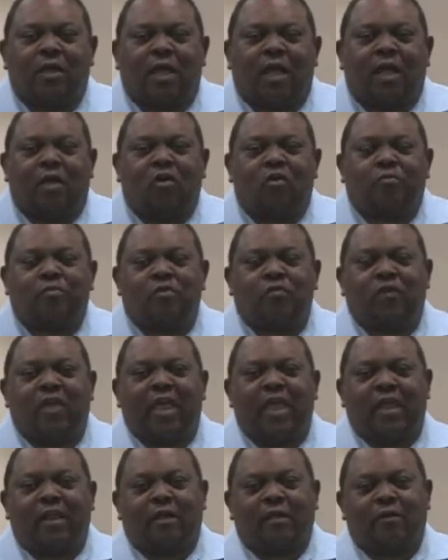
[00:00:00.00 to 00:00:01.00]
I hope you've
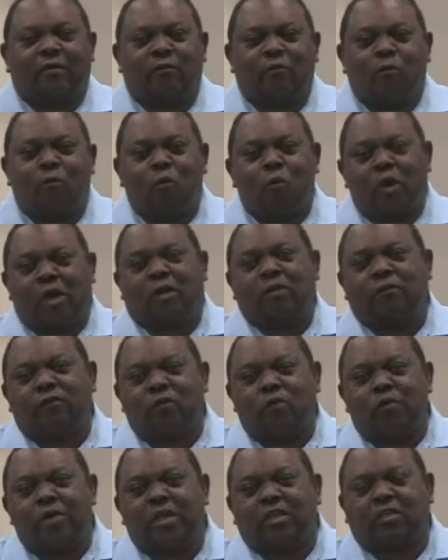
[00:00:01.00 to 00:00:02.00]
had a
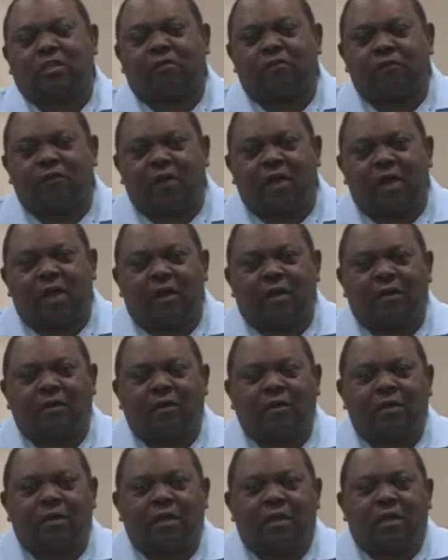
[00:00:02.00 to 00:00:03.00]
wonderful week so far.
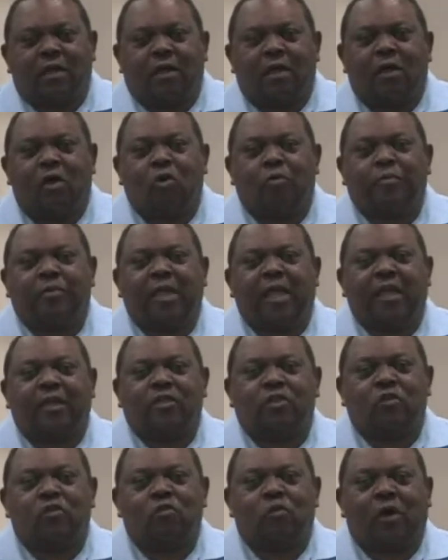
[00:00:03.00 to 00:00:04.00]
Hope
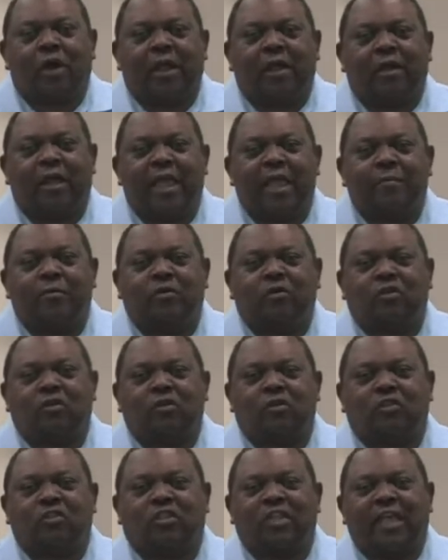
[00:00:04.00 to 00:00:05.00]
that you were able
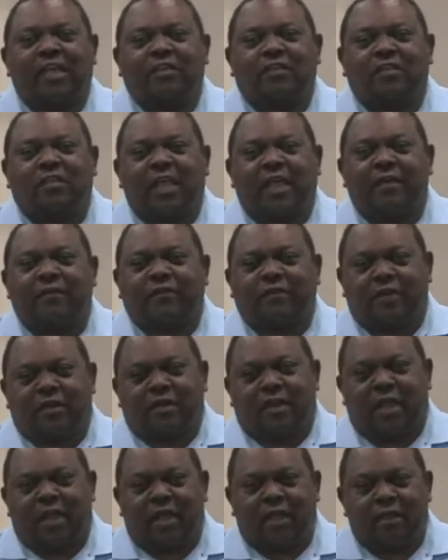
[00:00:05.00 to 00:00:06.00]
to stay safe
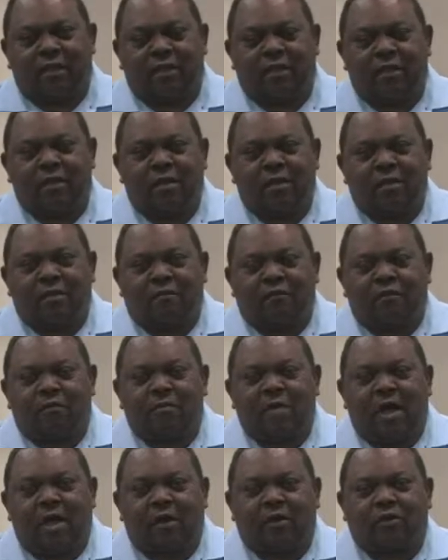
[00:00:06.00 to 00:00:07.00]
today
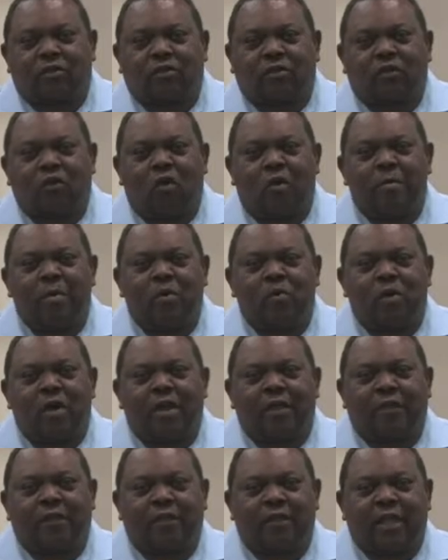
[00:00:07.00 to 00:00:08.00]
from all the stormy
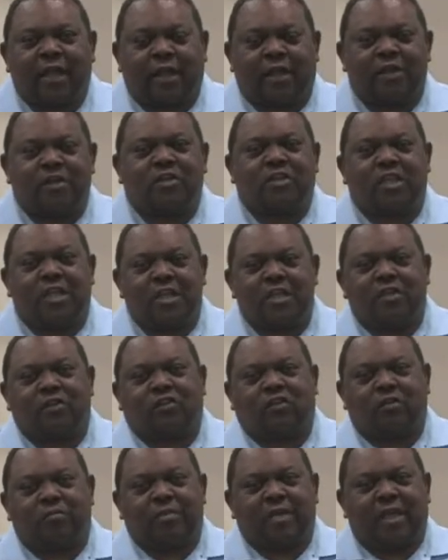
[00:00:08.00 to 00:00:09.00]
weather that
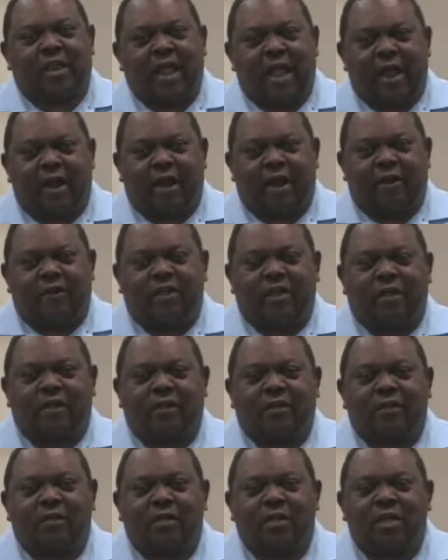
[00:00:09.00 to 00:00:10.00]
continues to be in our area.
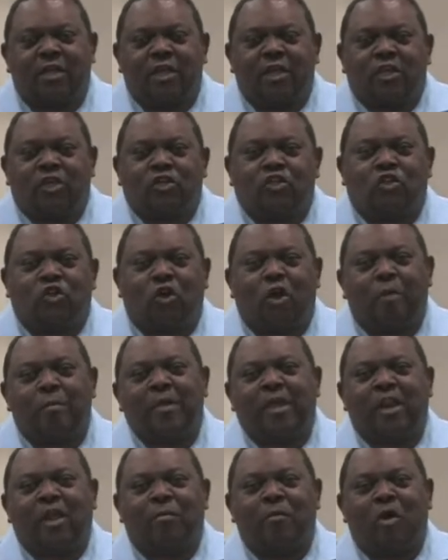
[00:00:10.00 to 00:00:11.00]
Join
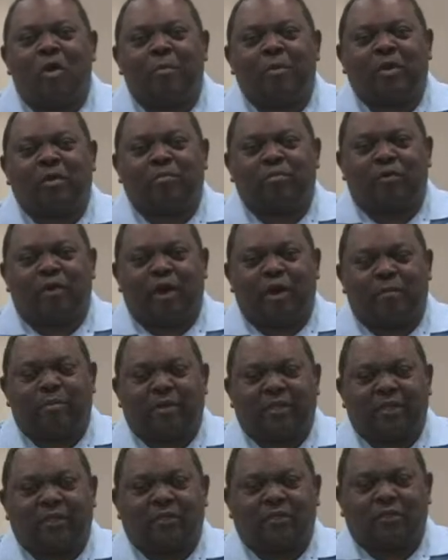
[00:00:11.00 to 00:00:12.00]
me in a moment of prayer,
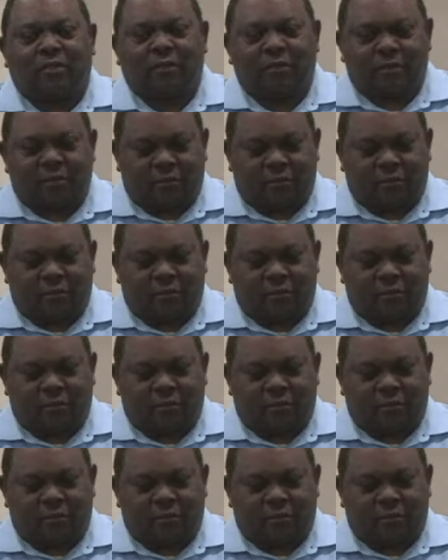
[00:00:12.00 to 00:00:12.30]
please.